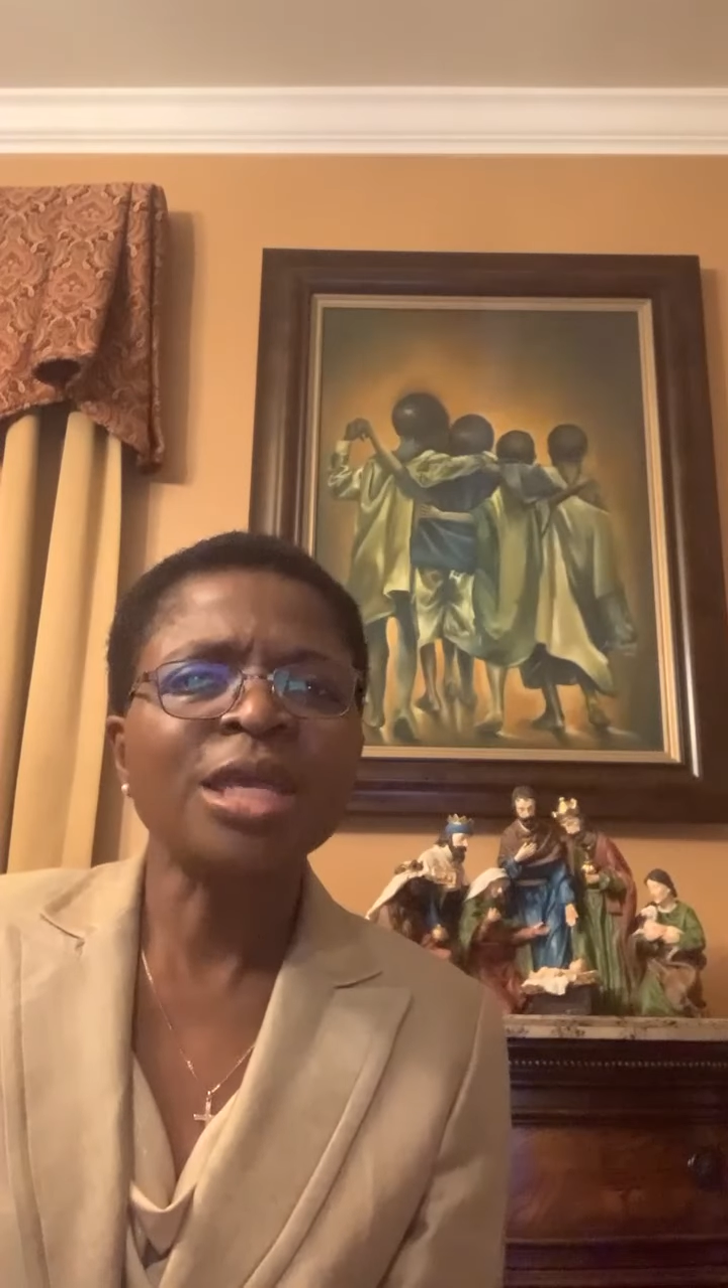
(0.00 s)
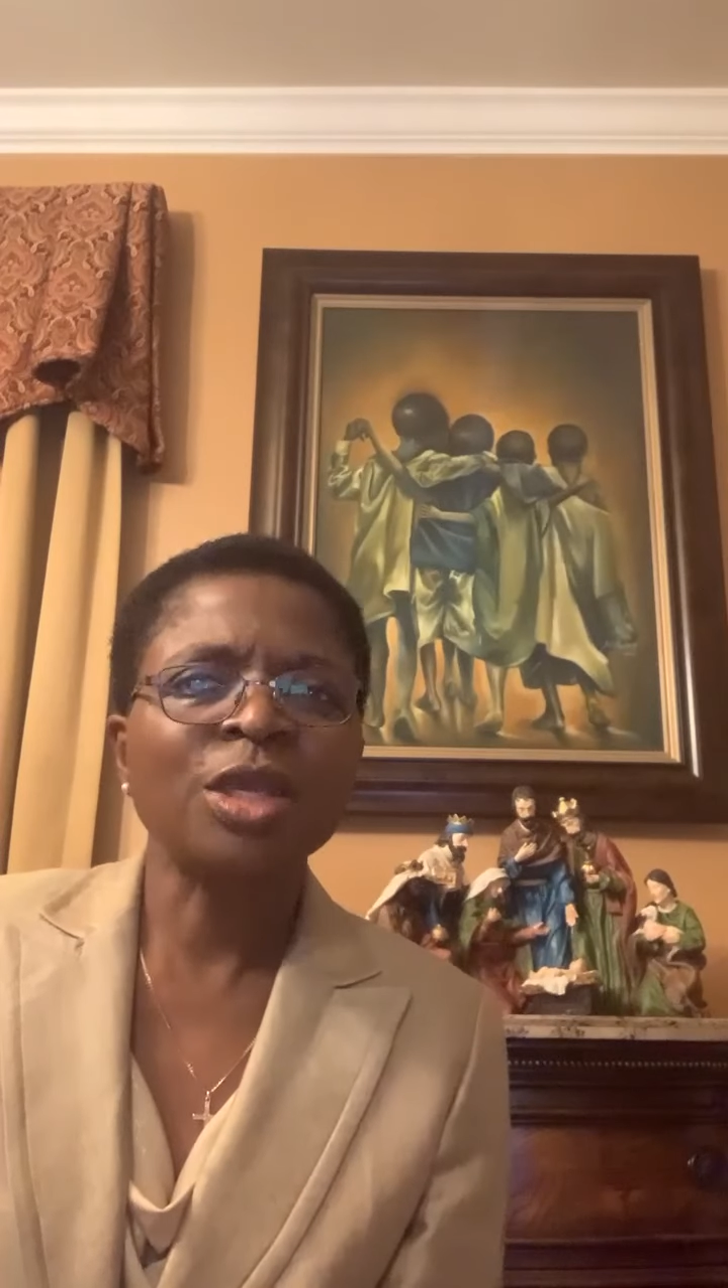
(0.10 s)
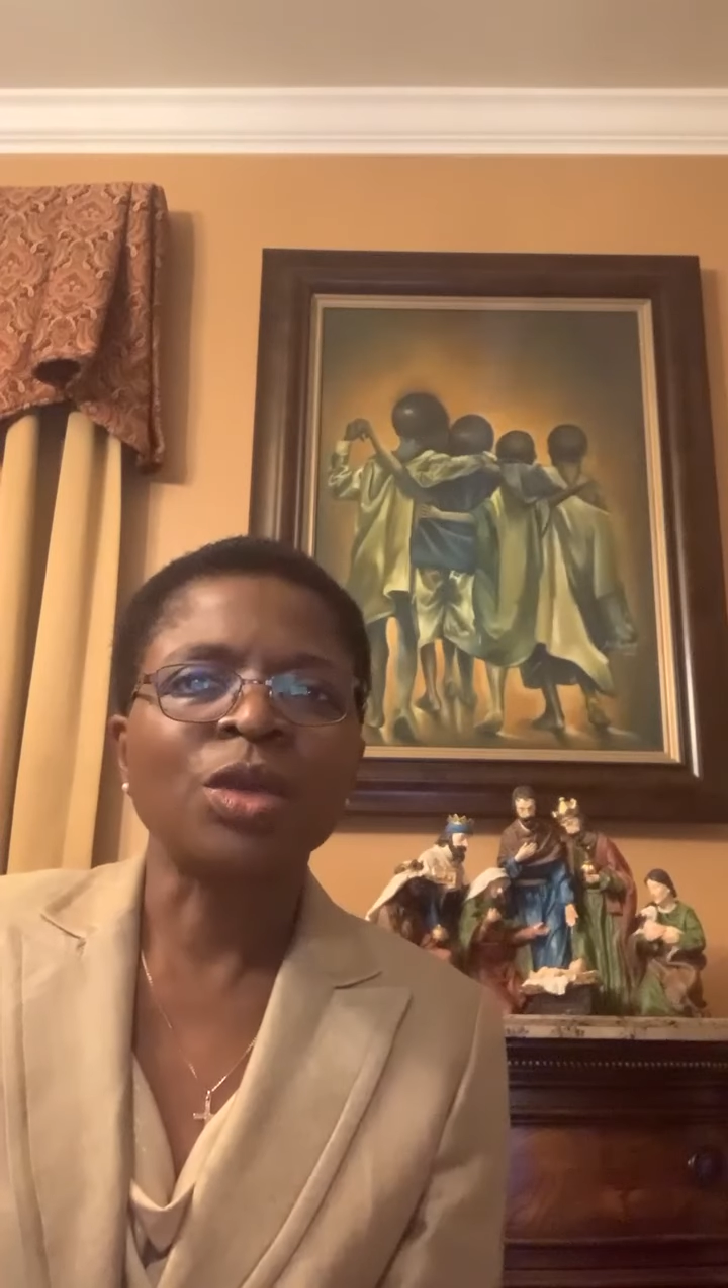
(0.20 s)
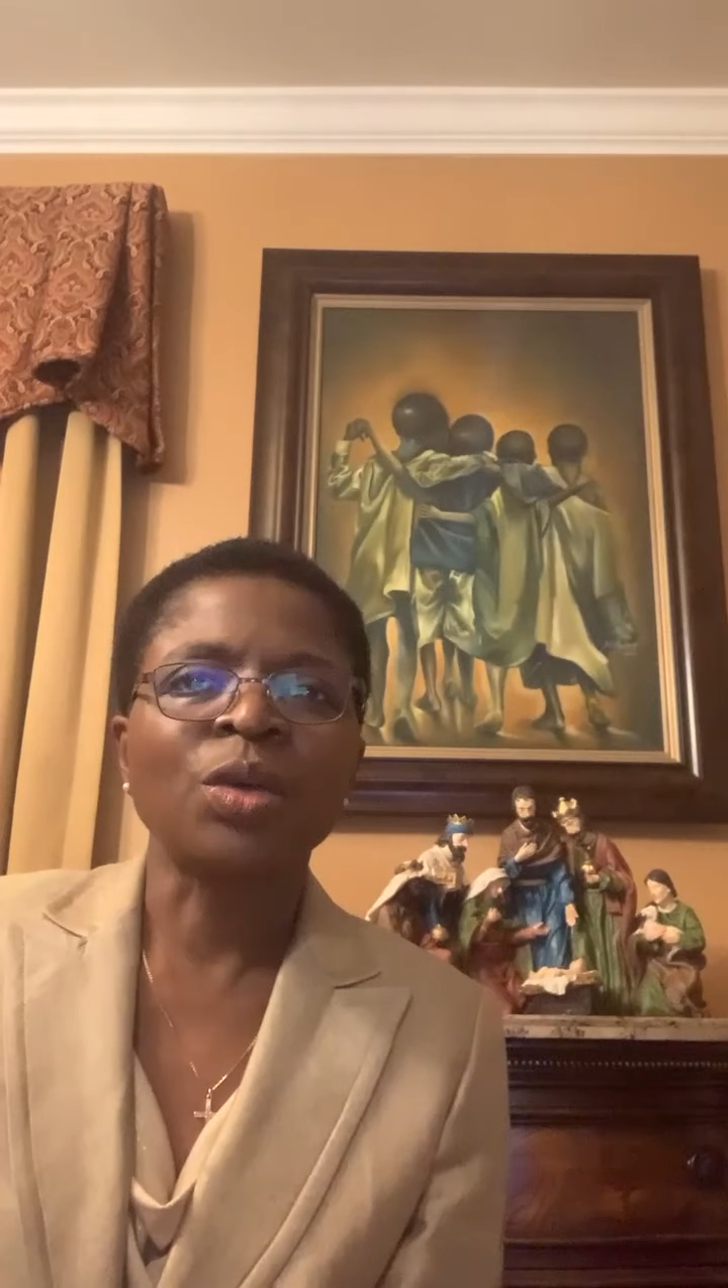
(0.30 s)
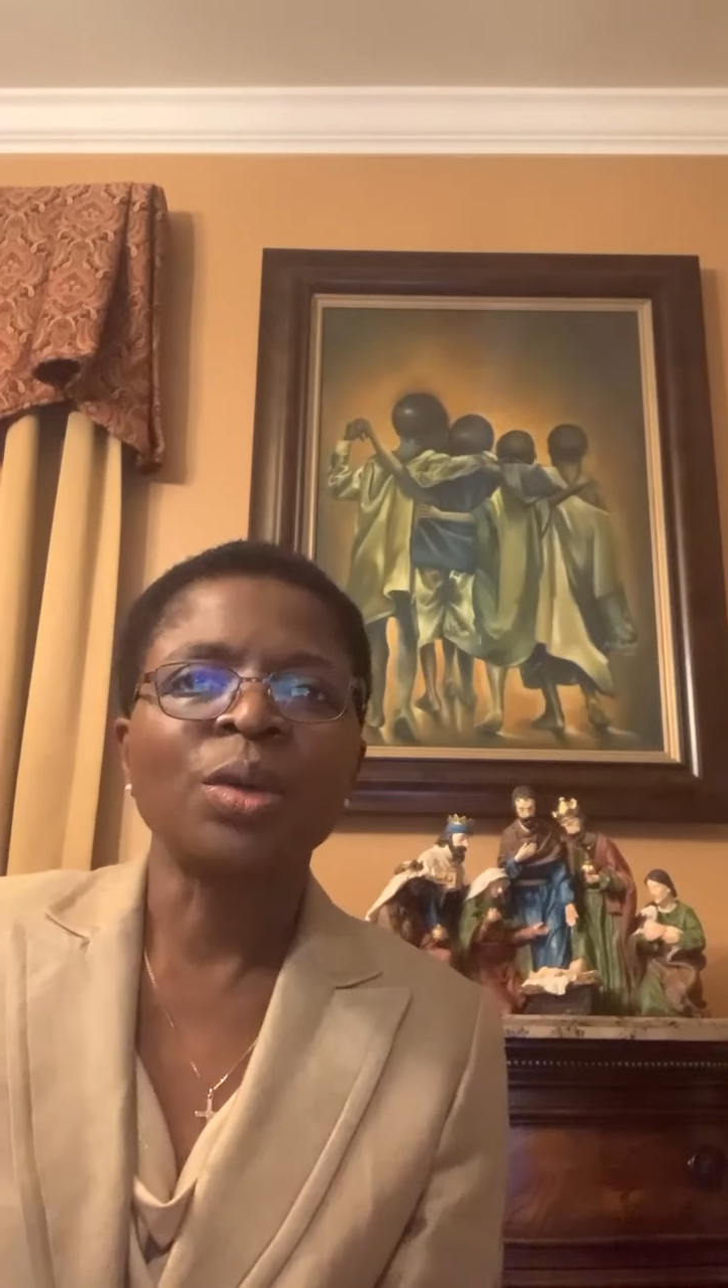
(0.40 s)

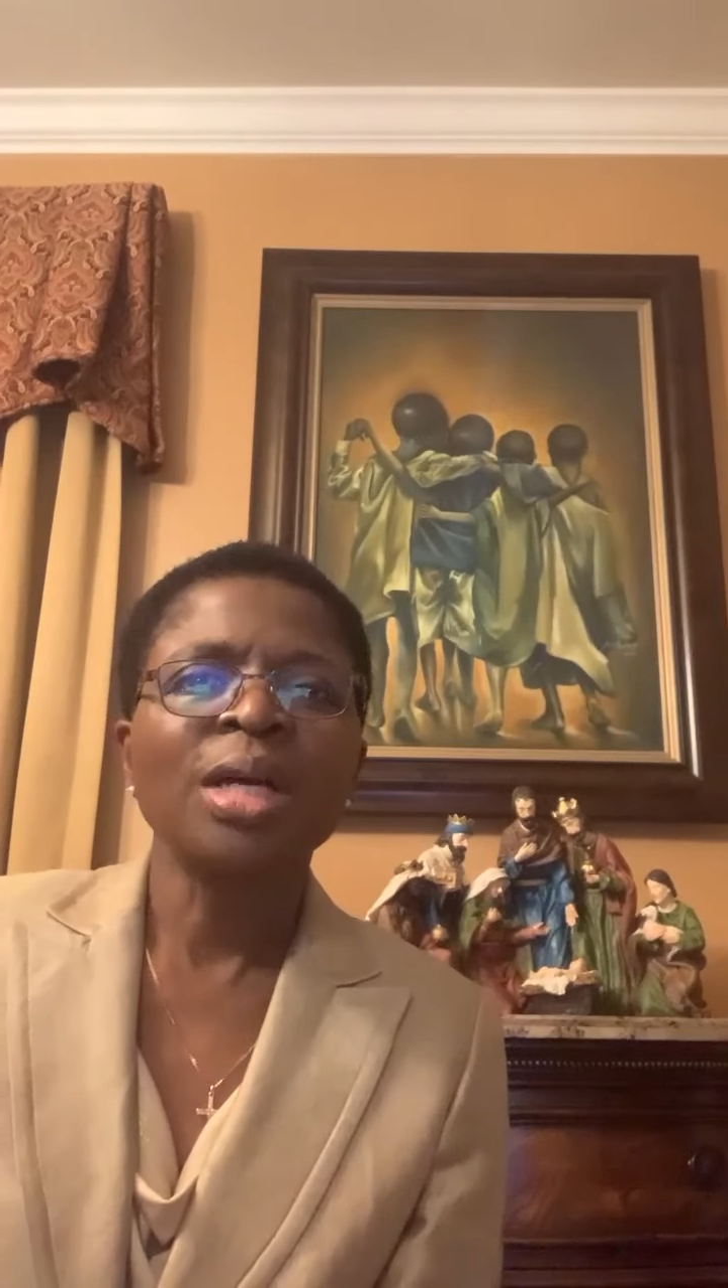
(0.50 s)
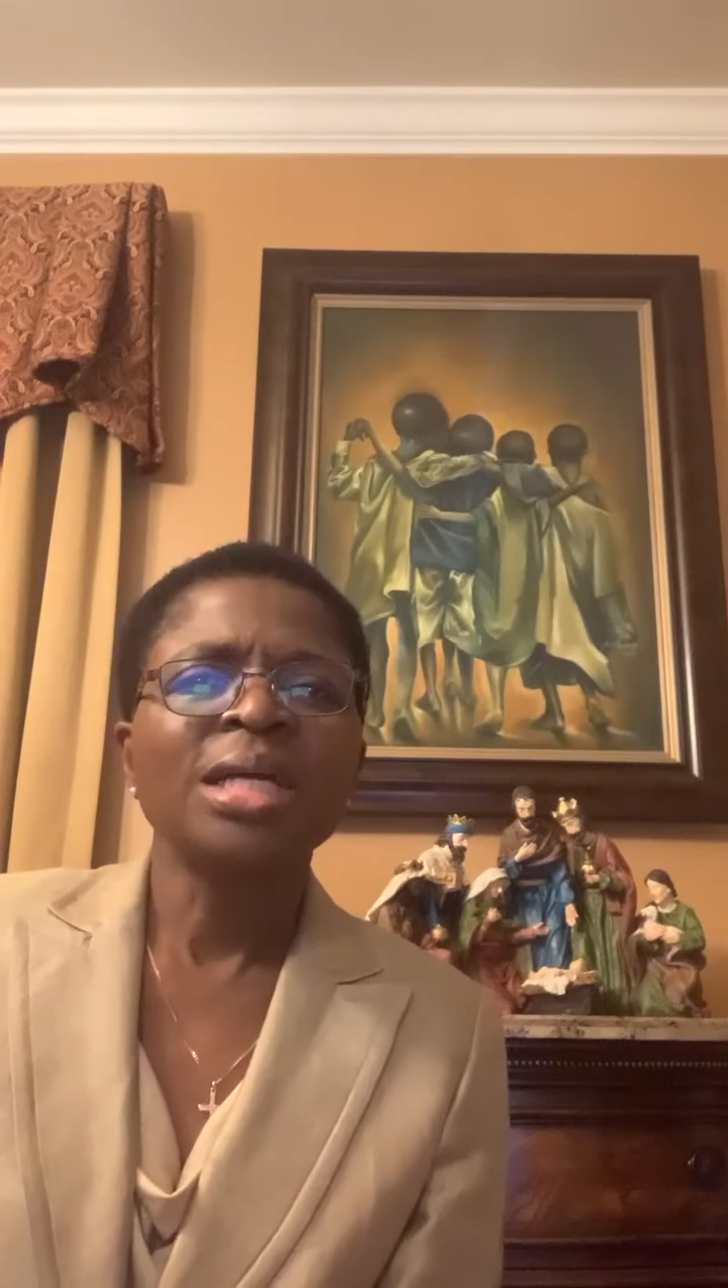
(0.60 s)
you